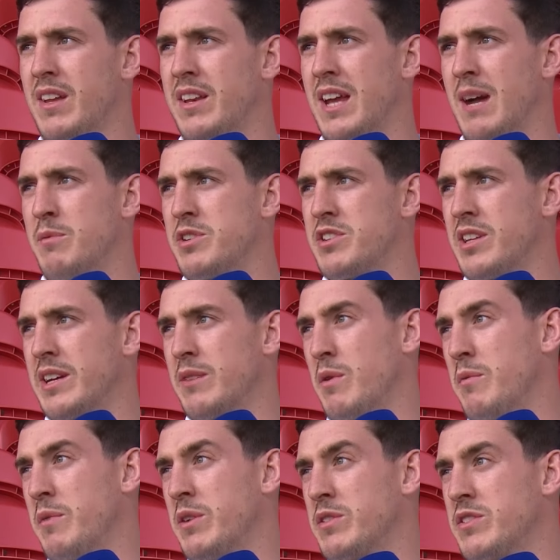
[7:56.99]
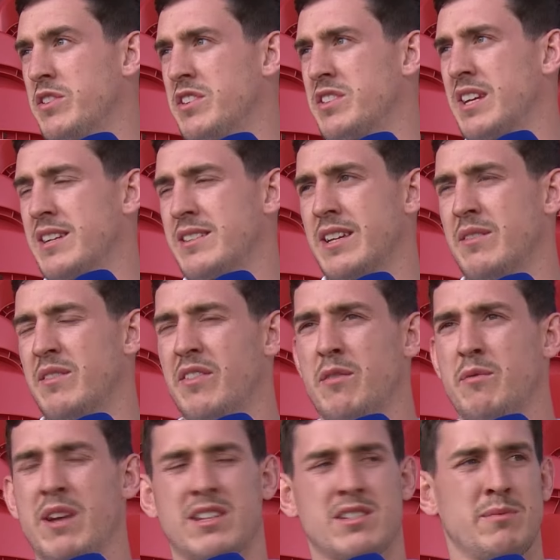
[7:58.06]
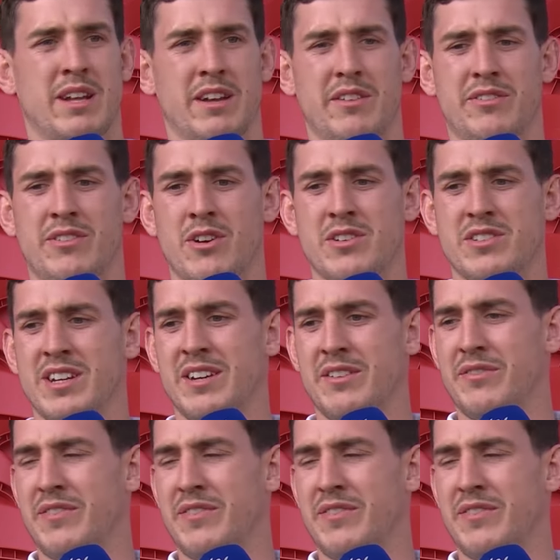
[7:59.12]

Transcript: amateur league when we was under 16. I think we had something like 13,